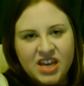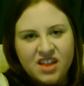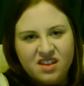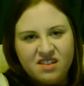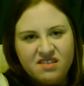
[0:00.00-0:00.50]

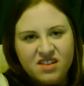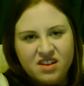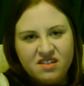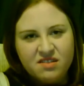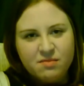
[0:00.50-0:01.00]
He thinks it
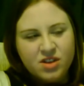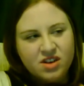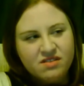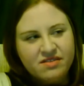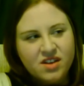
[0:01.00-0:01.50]
is, but
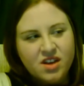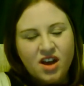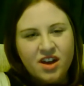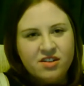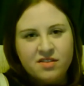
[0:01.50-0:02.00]

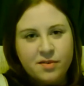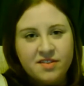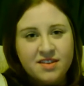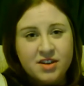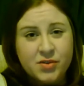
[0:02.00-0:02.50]
I don't suppose
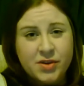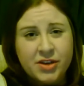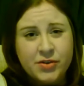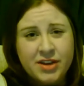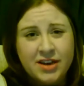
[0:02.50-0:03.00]
it's going to do any
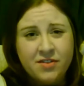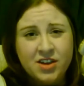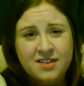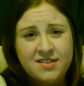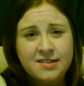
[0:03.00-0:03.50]
good covering
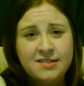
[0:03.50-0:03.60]
his ears